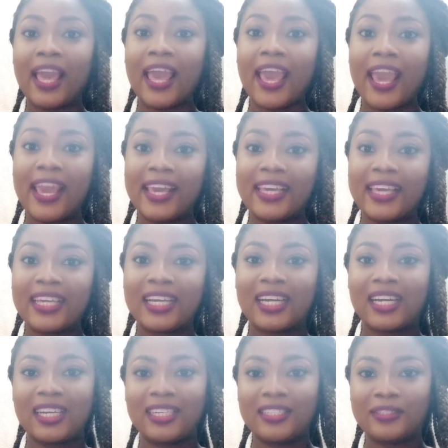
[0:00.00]
ache,
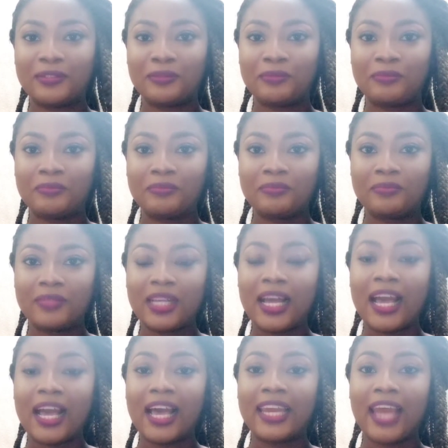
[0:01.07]

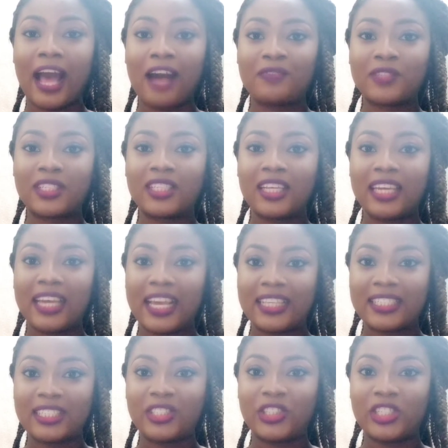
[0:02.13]
and after the
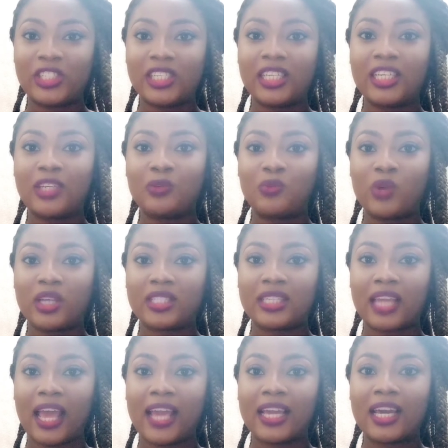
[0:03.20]
letter G in words
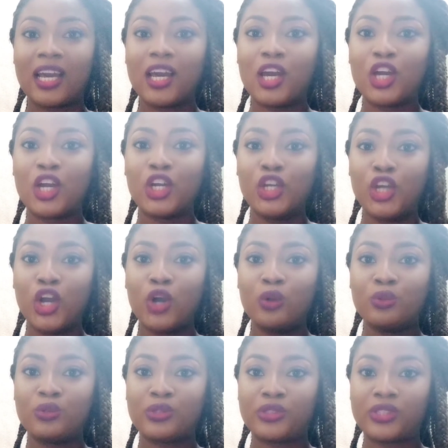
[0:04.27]
like
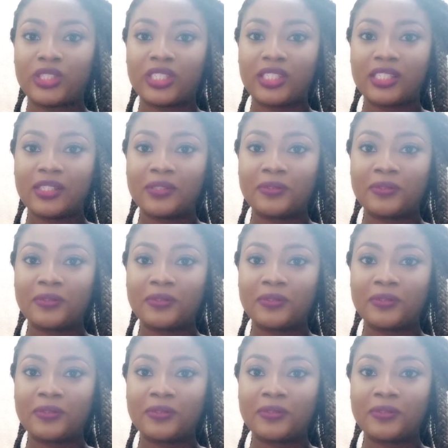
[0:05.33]
ghost,